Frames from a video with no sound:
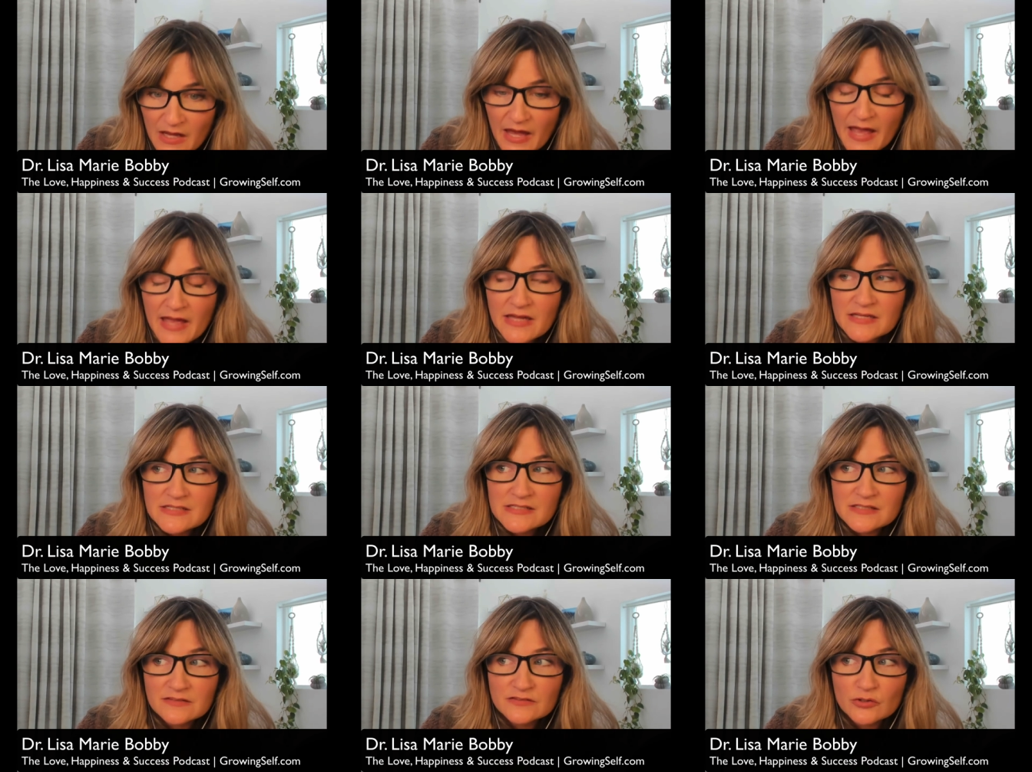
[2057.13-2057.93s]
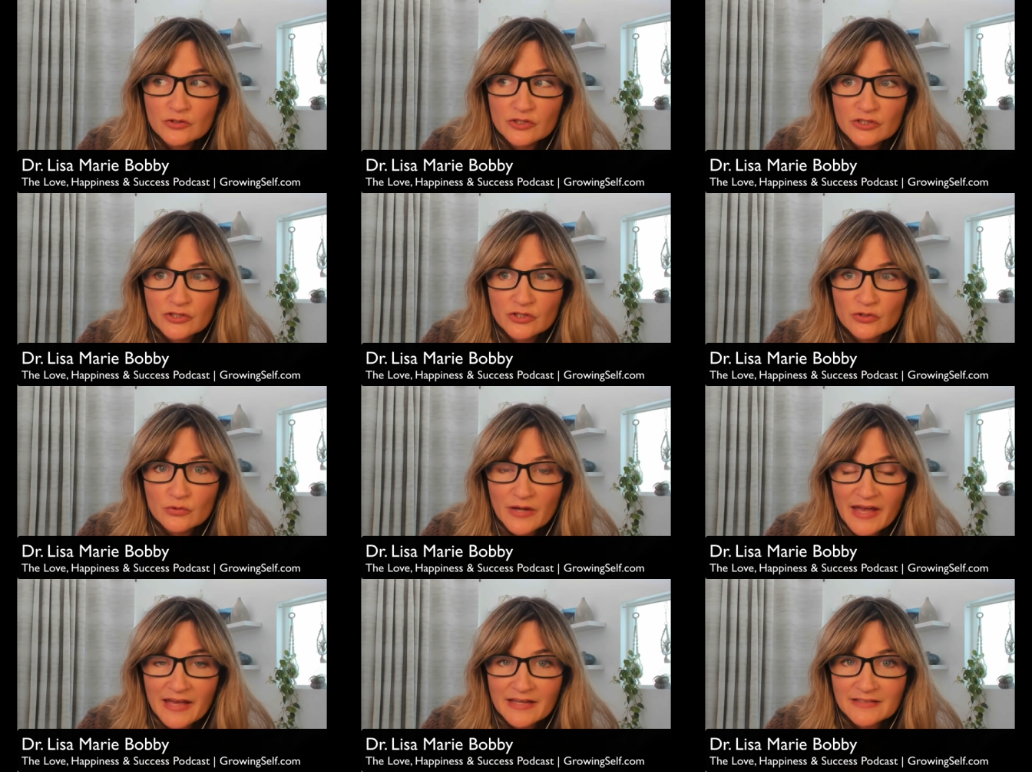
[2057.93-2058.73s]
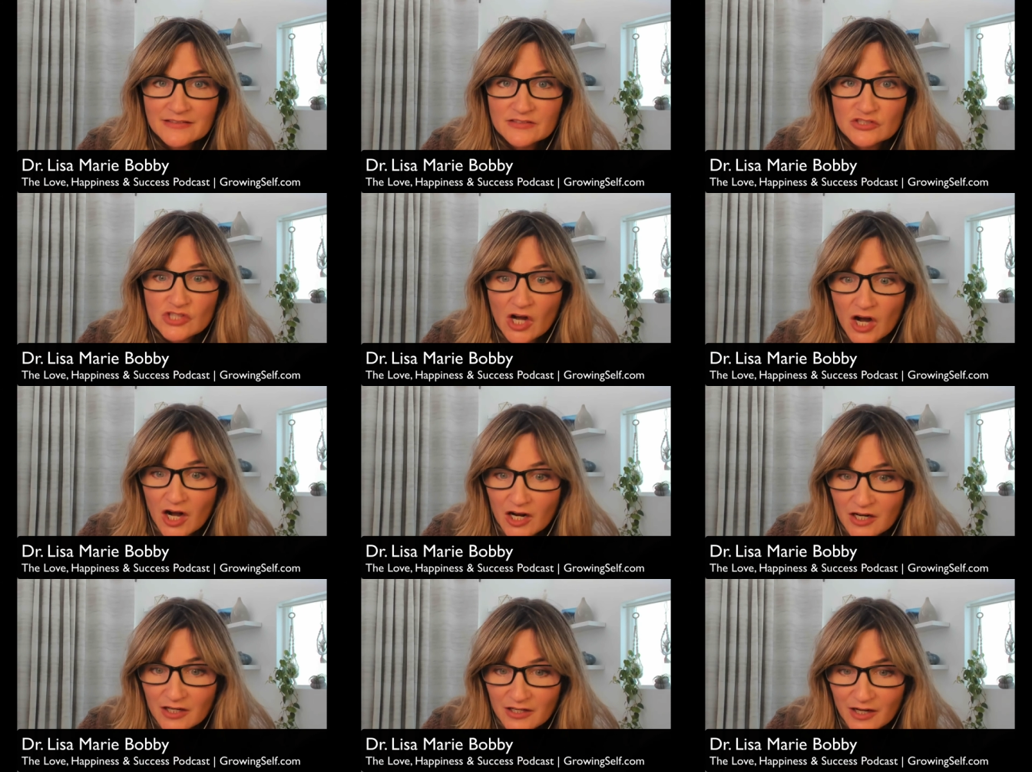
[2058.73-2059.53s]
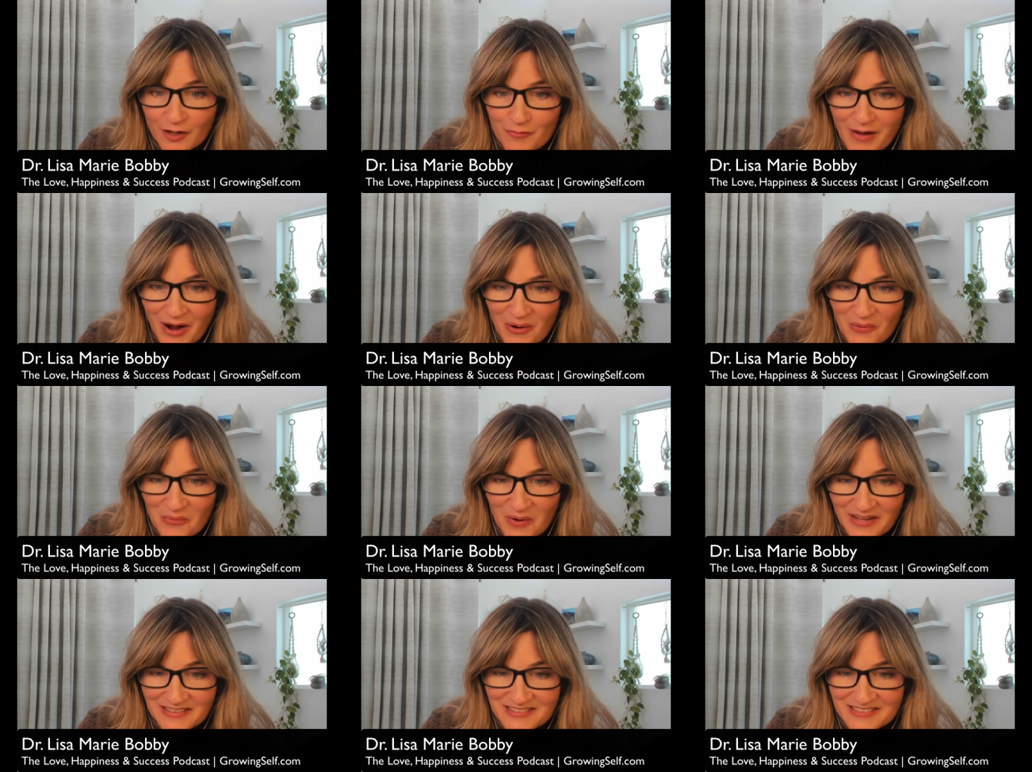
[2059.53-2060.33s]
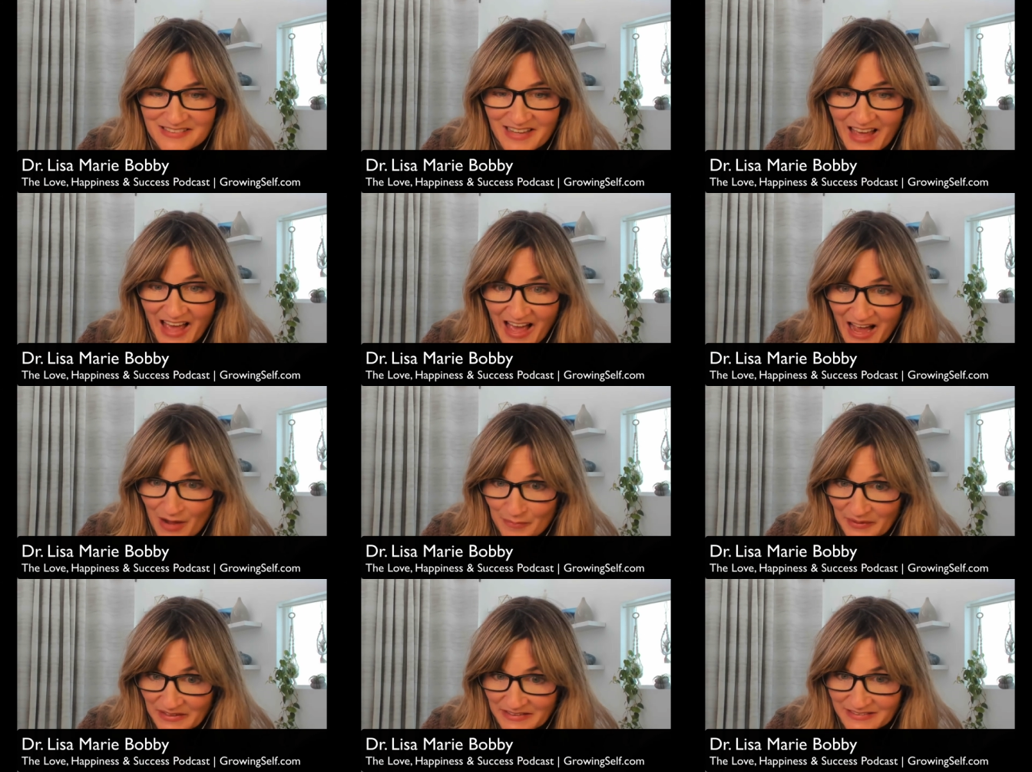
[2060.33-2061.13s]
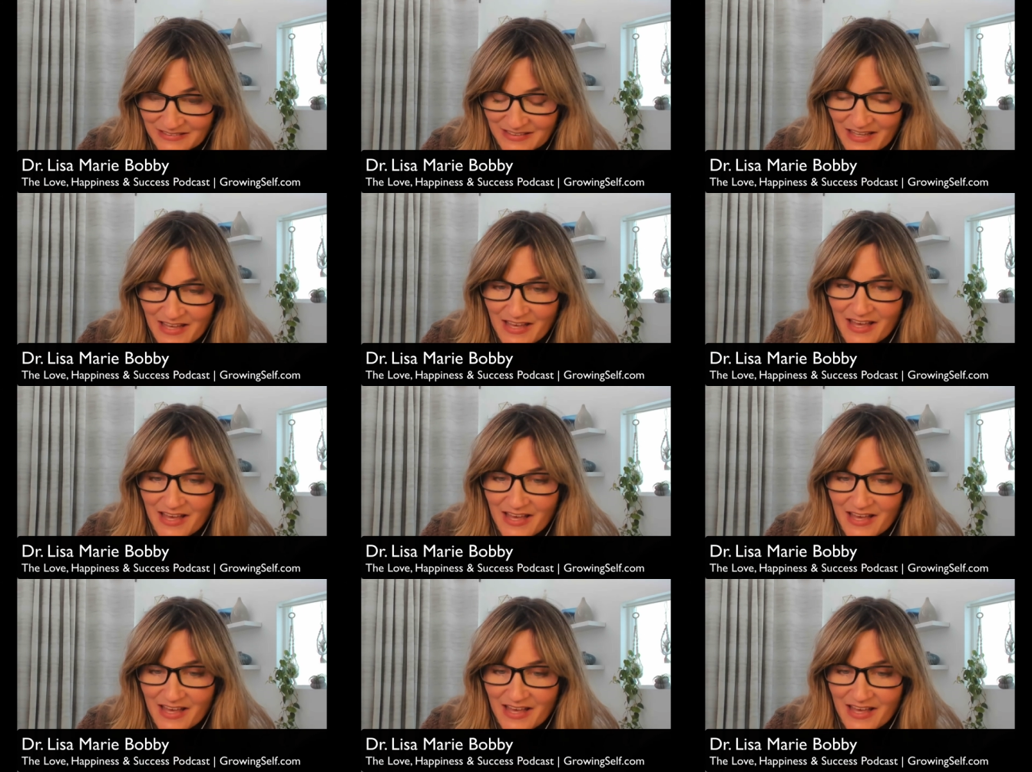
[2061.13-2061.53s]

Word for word: and so that you can talk about what's happening